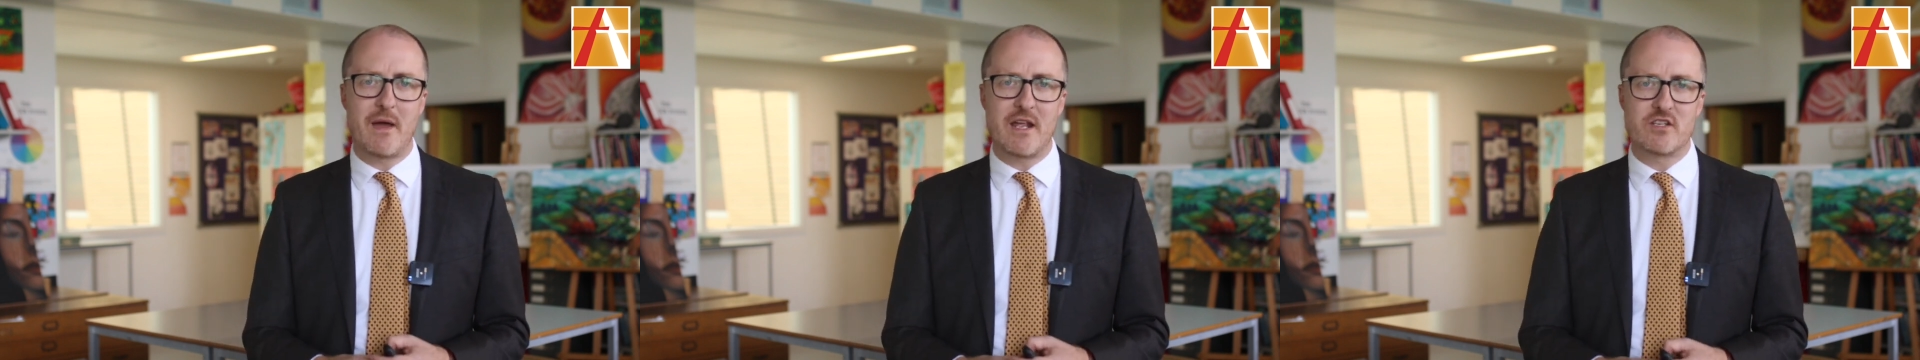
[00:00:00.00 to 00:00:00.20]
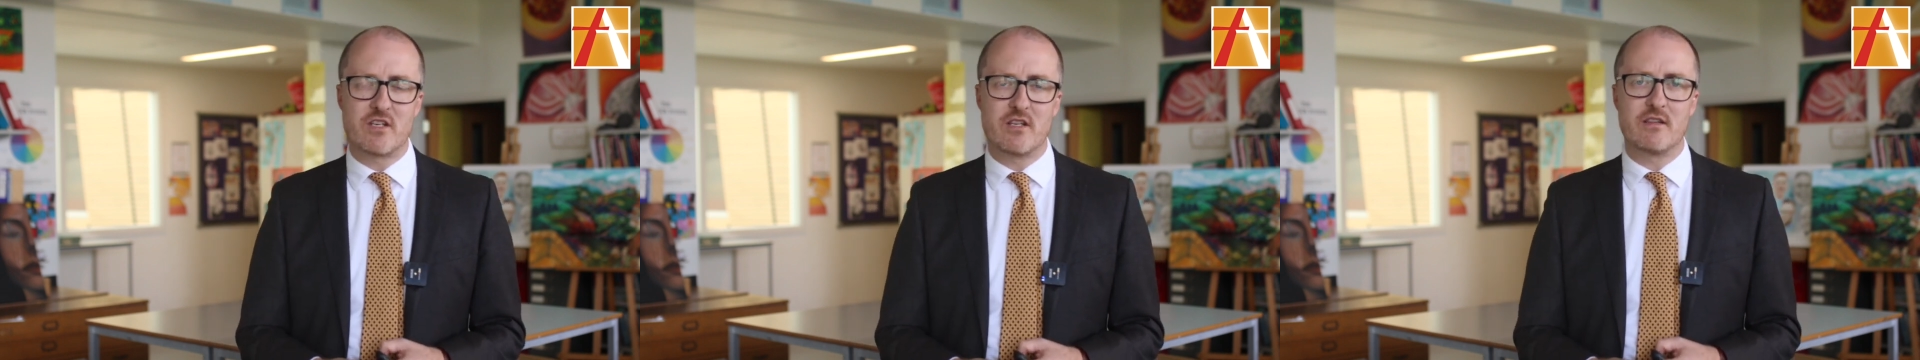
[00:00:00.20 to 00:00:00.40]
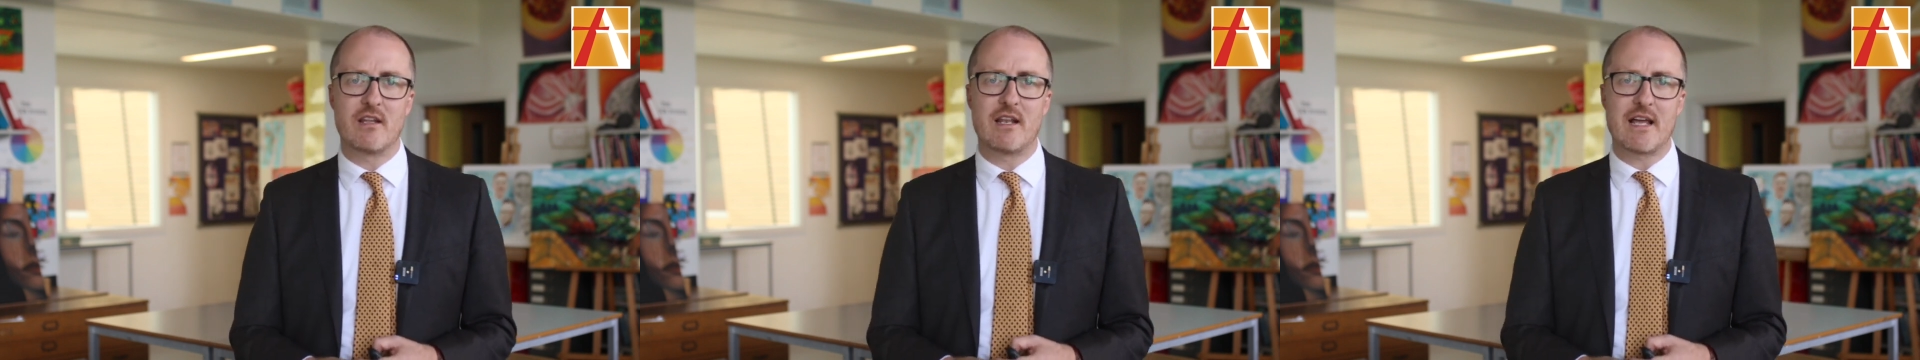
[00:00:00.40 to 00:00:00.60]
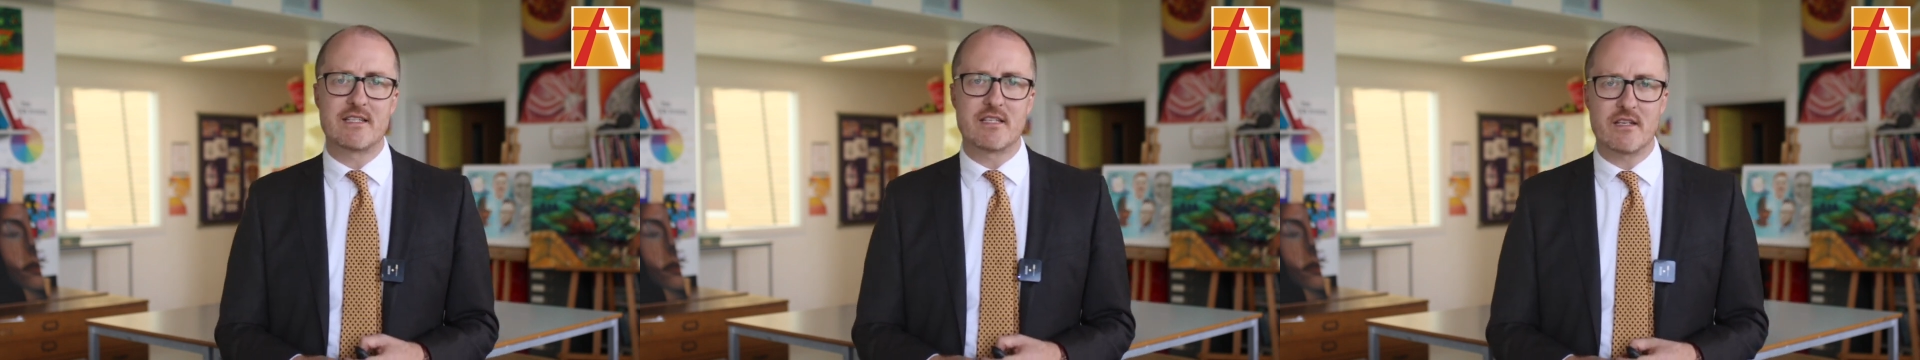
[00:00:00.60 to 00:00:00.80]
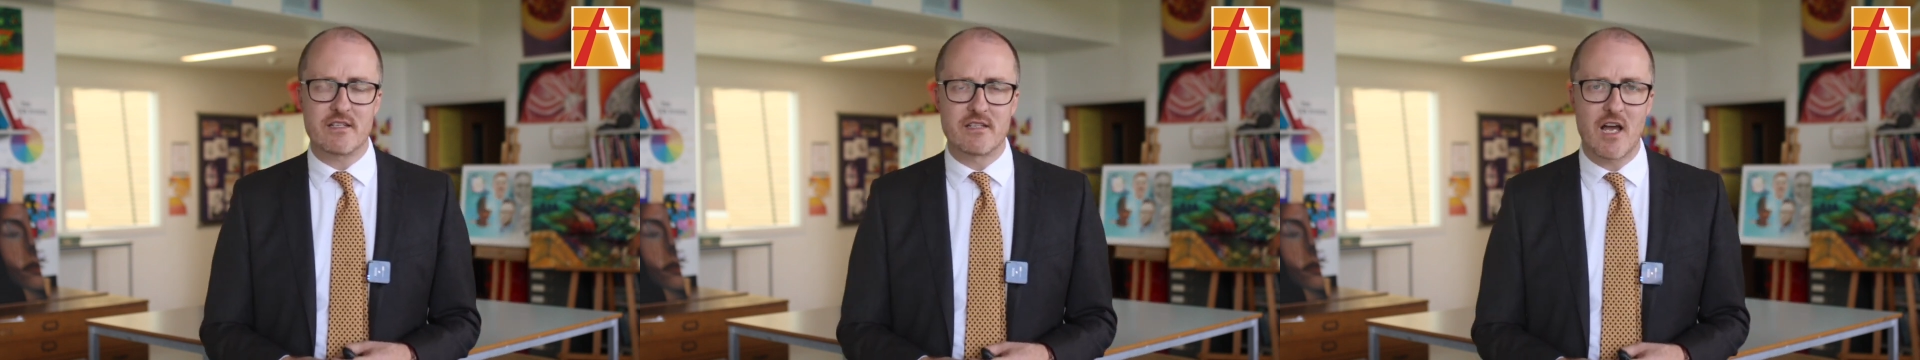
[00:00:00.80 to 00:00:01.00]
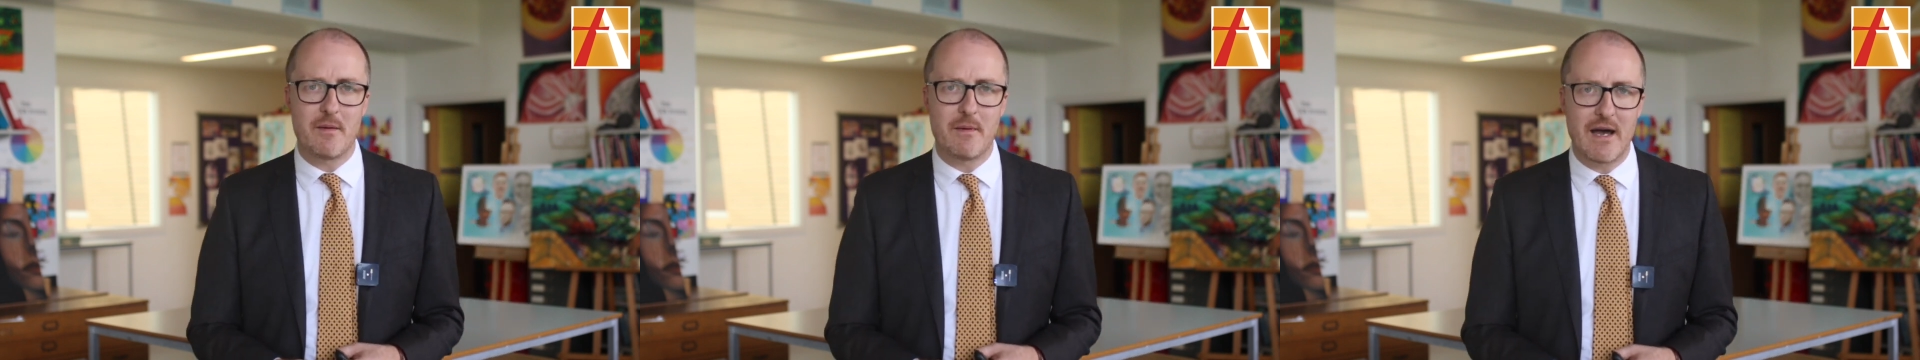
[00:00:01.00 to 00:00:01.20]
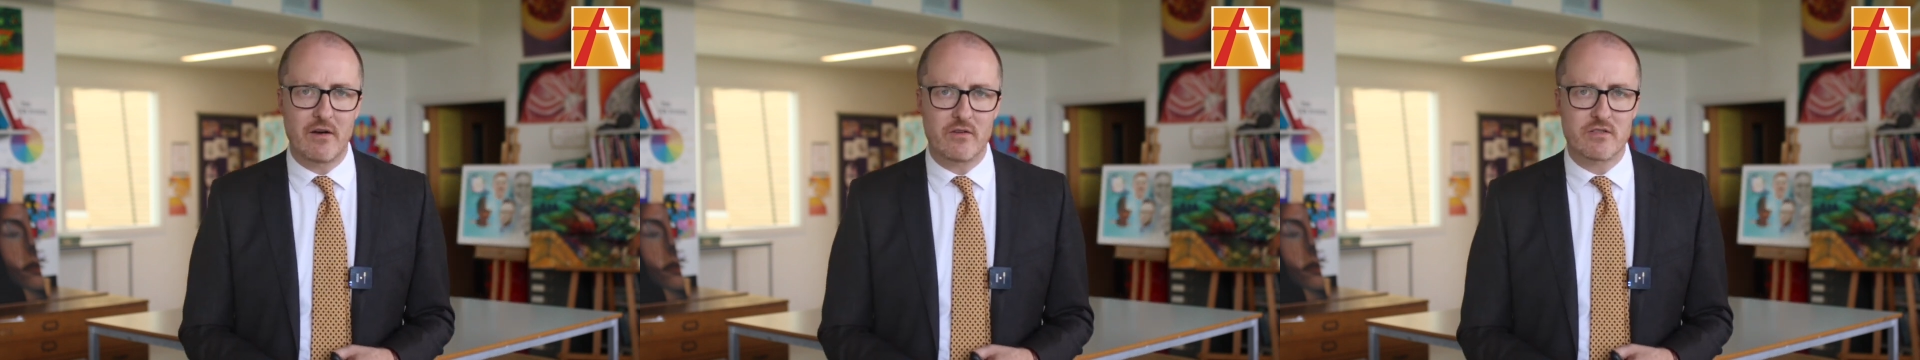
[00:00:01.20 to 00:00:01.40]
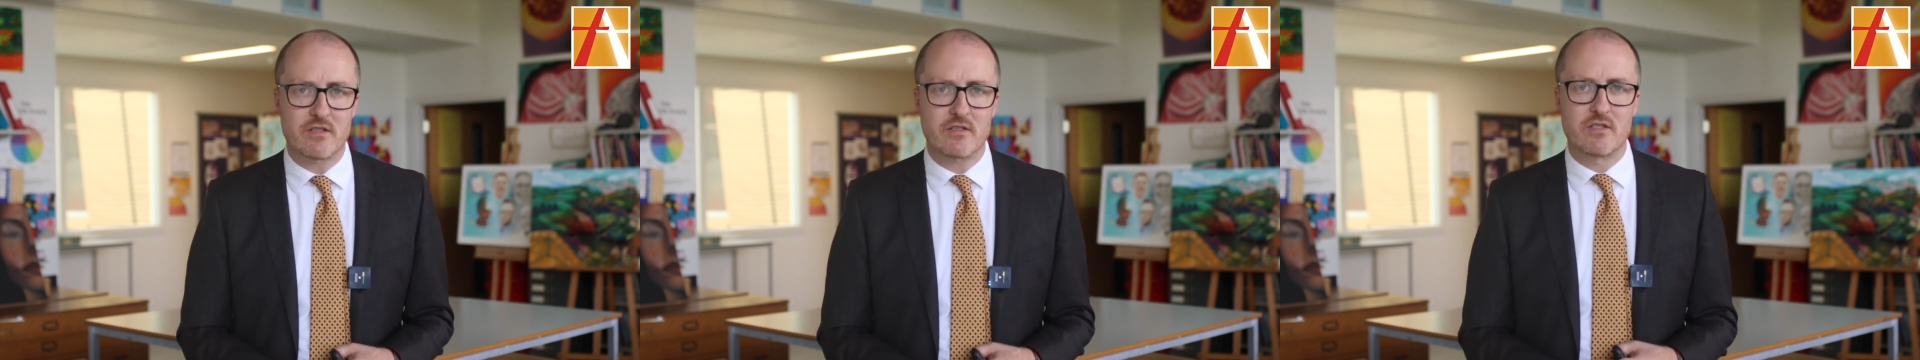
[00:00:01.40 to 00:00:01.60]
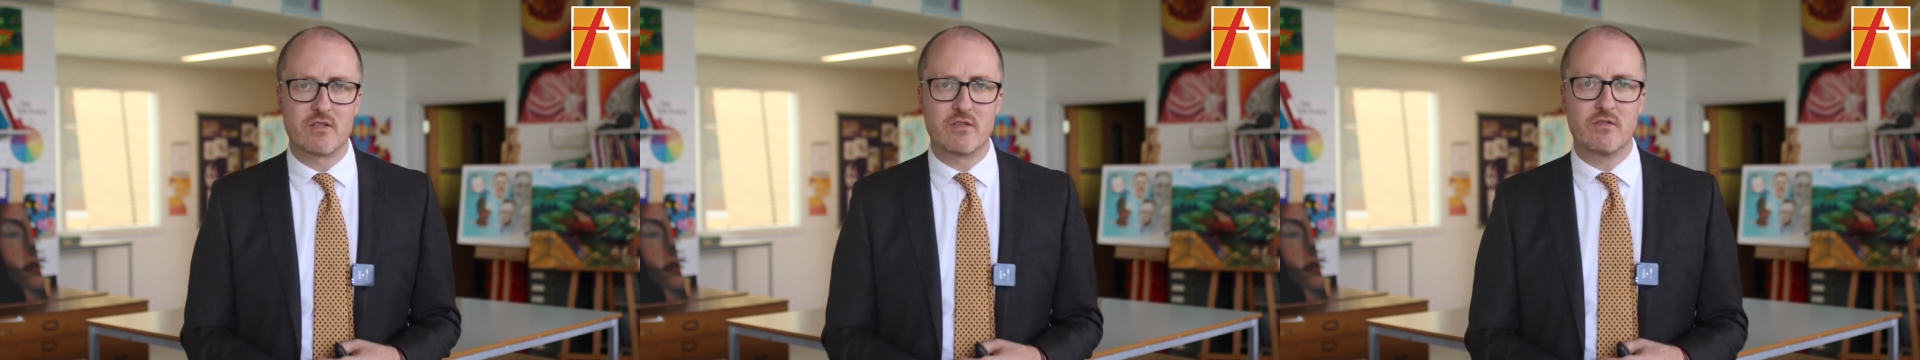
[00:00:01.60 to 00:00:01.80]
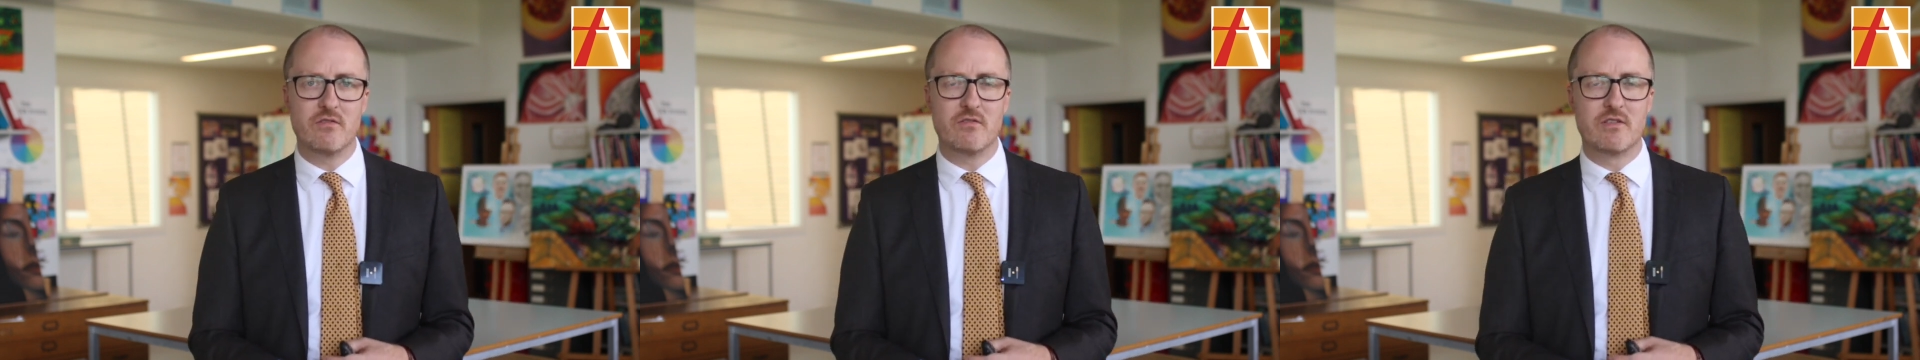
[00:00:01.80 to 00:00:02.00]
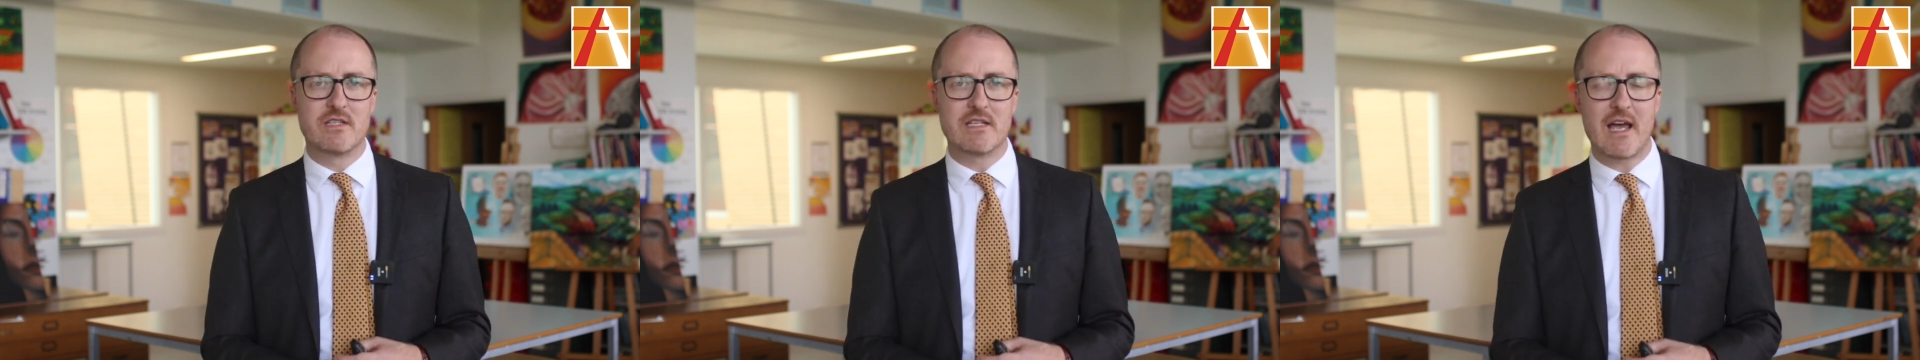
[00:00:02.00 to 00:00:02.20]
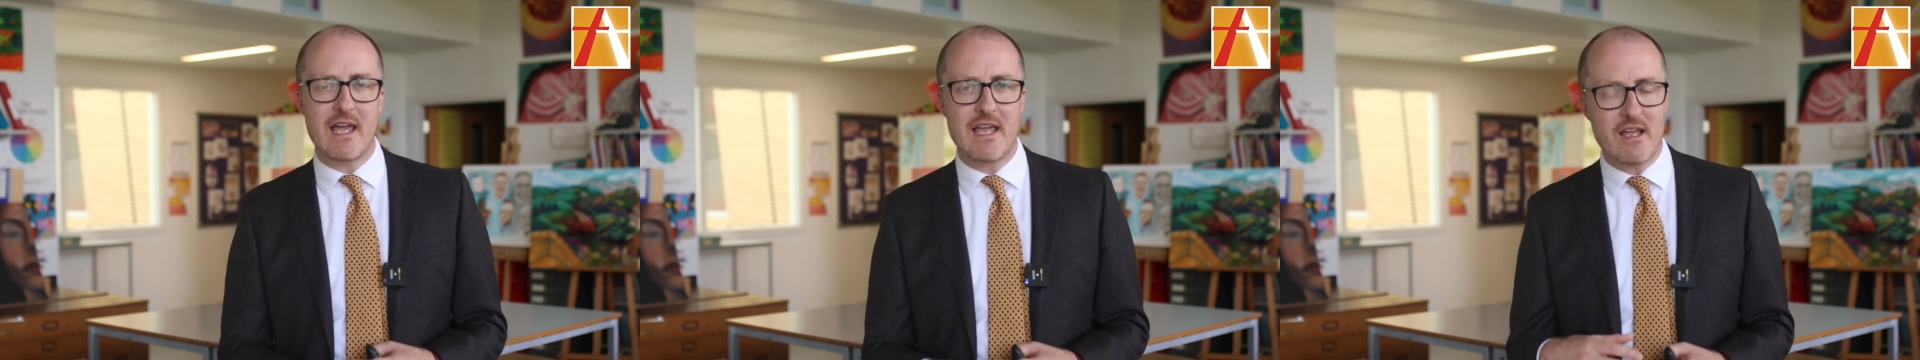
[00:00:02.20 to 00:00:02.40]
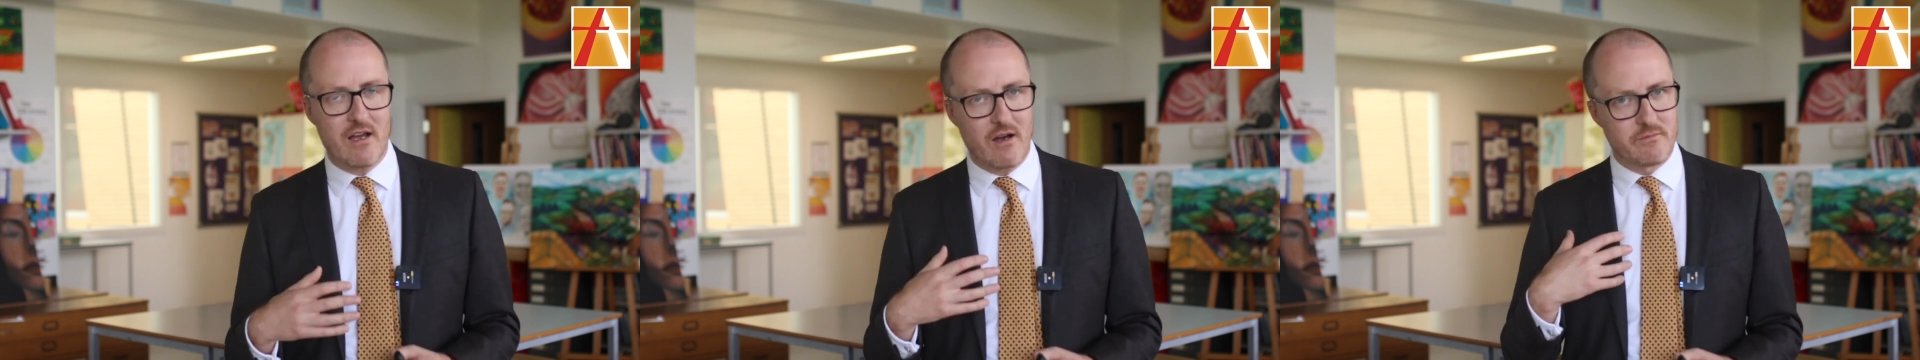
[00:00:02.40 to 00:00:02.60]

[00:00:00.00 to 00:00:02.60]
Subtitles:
mention the letter that's come out today.